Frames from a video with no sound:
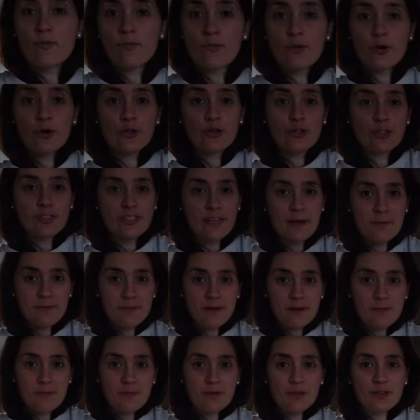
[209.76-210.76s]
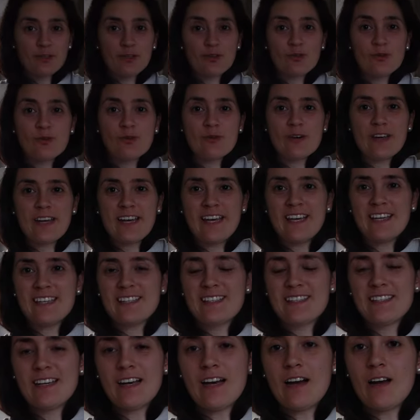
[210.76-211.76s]
Prototype number 2
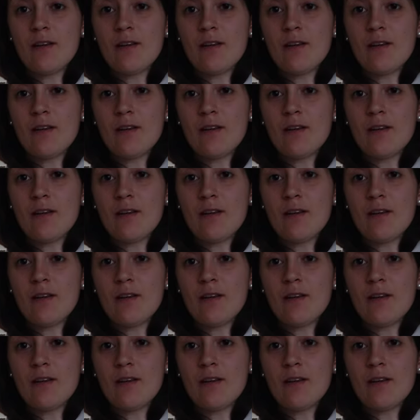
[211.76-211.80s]
is